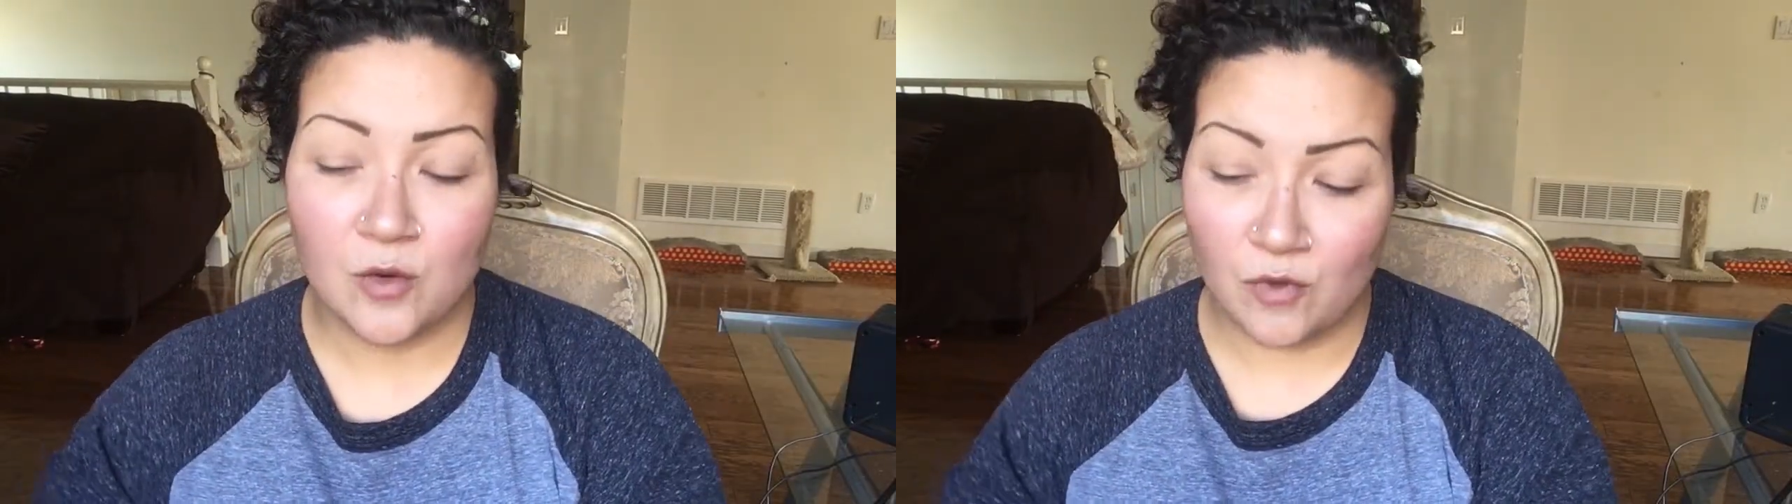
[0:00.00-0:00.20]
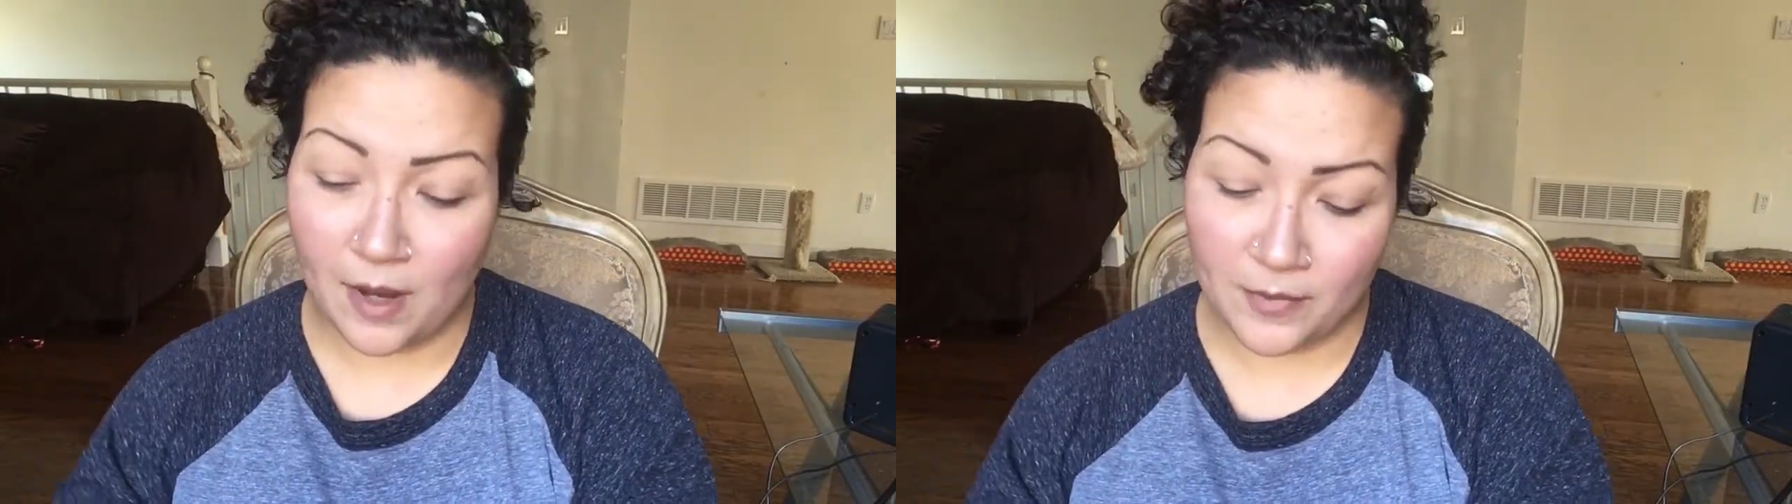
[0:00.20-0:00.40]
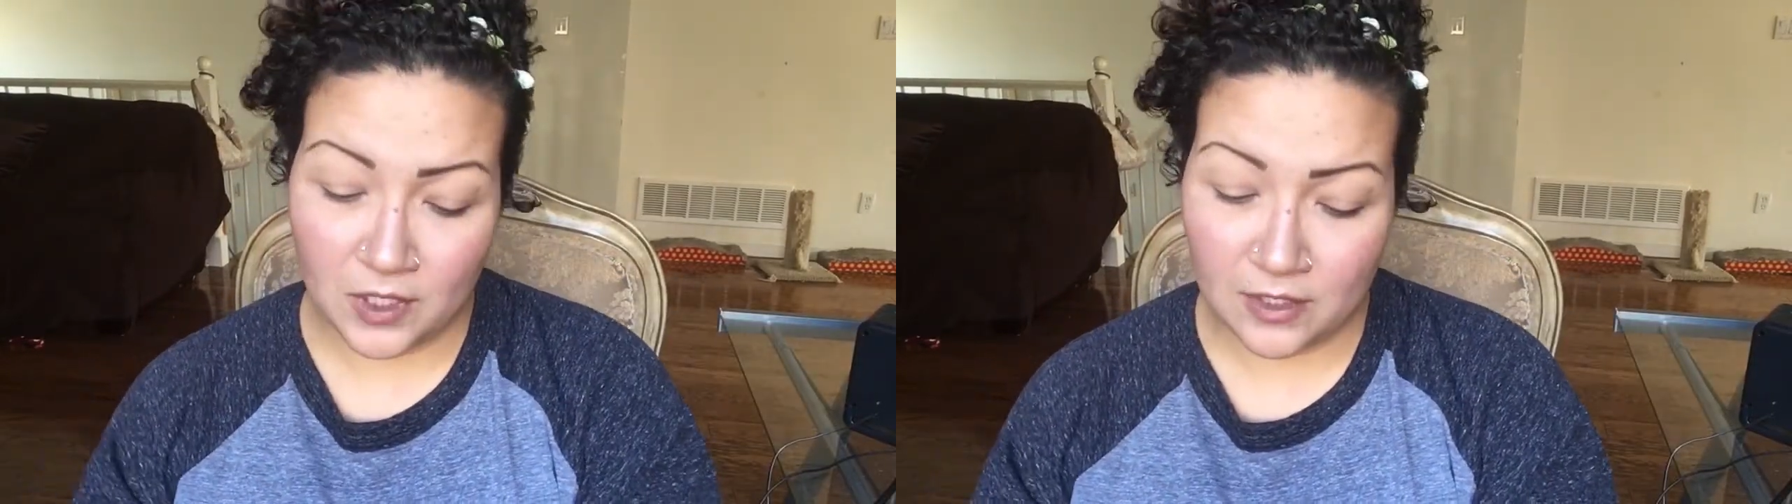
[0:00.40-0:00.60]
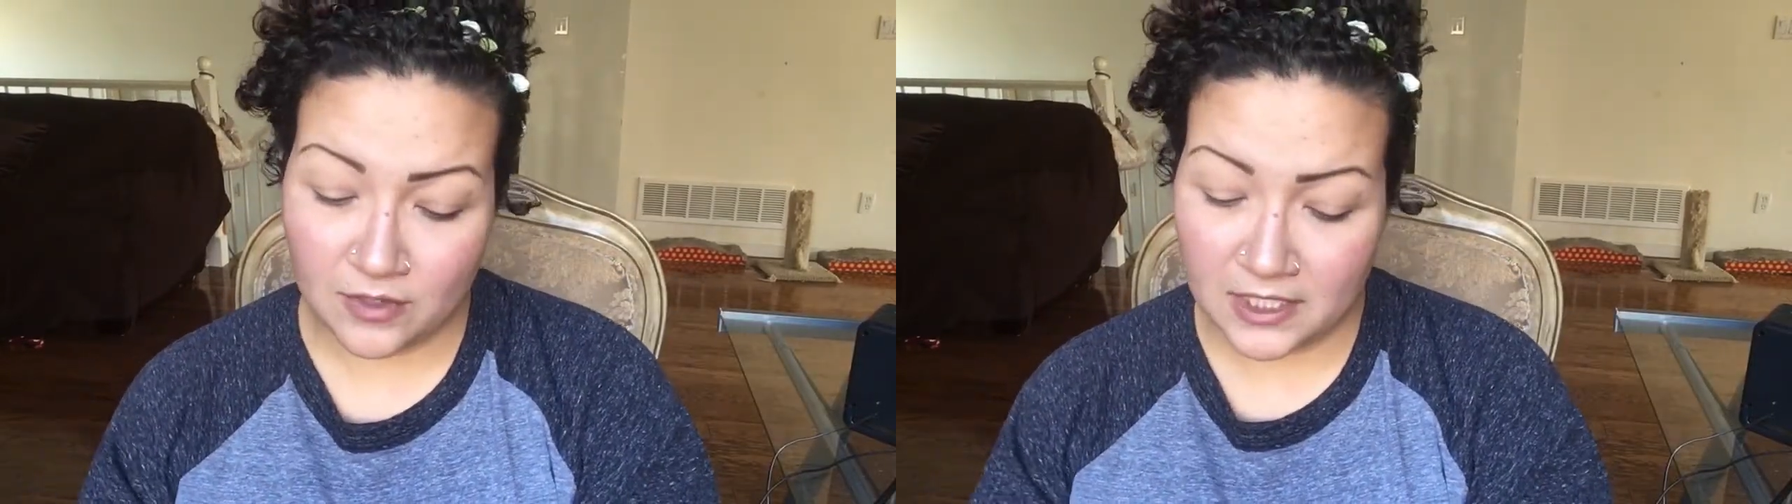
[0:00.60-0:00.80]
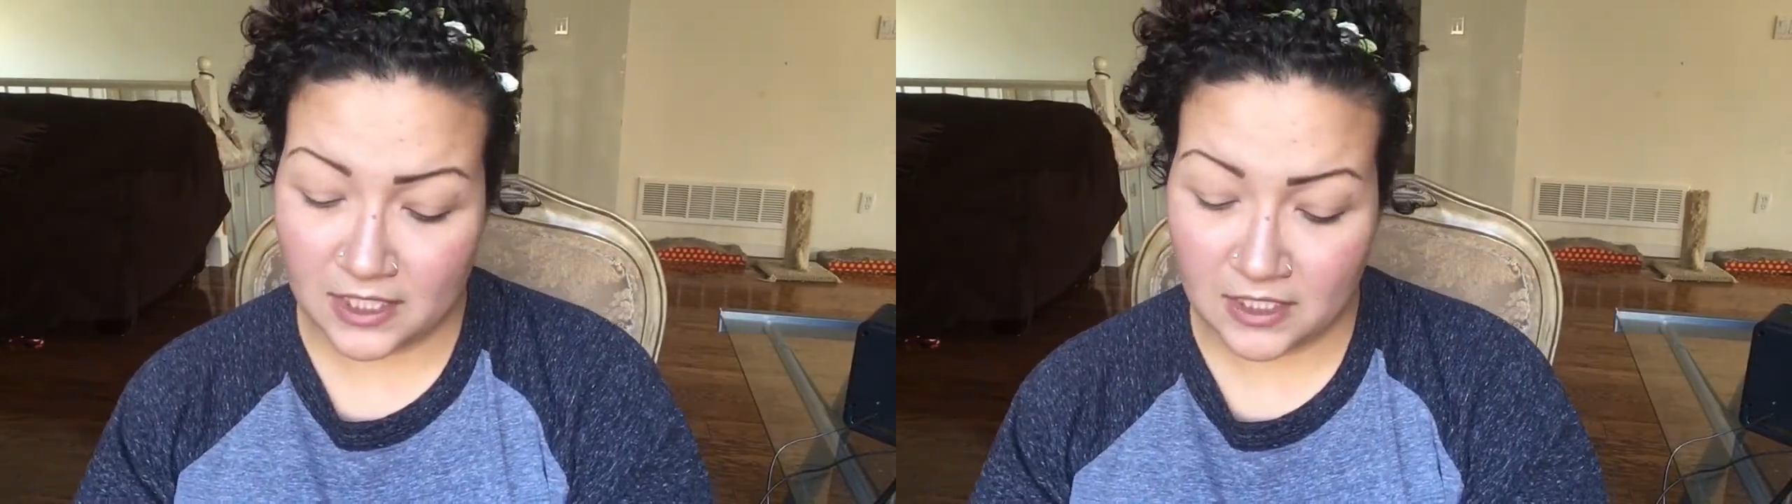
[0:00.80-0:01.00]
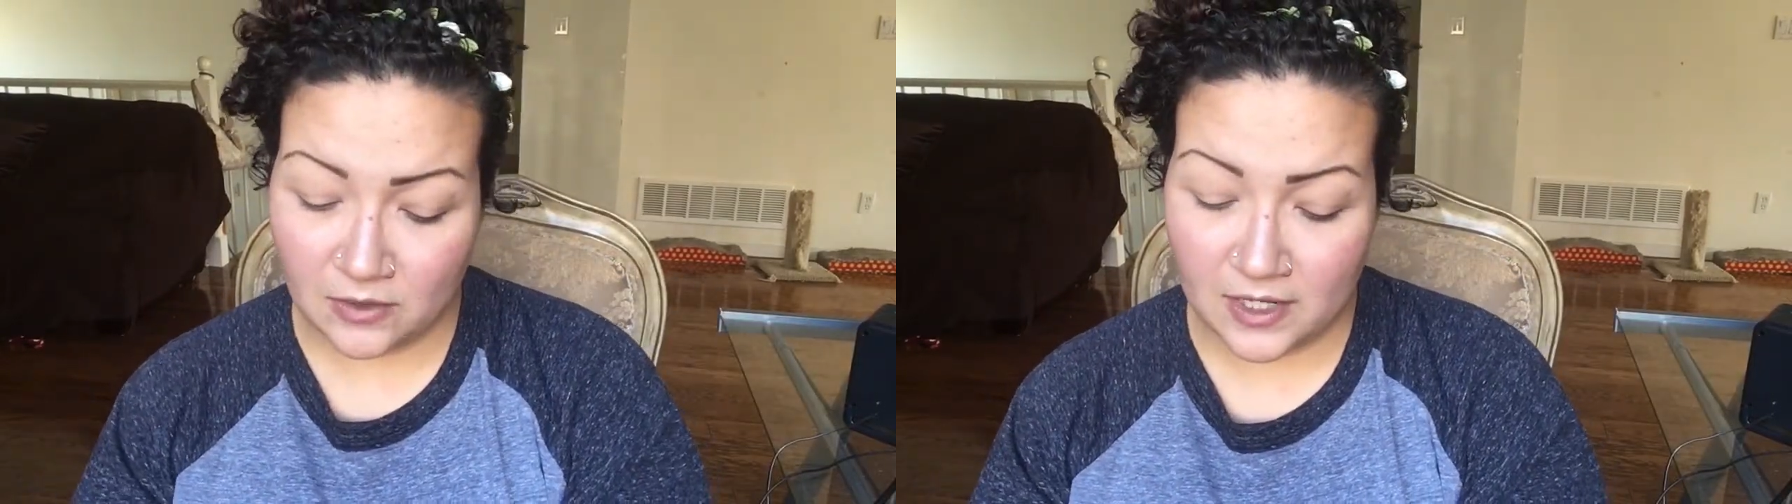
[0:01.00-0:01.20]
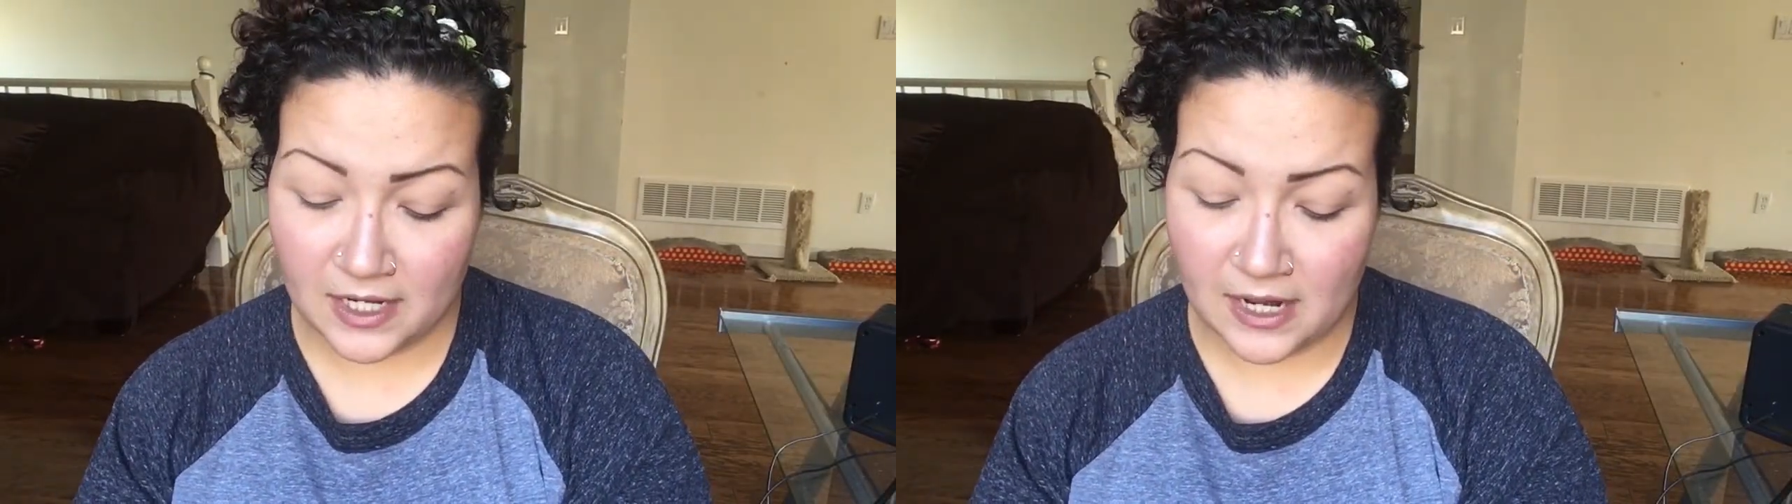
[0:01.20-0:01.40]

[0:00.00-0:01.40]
Raw Beauty Christie do it.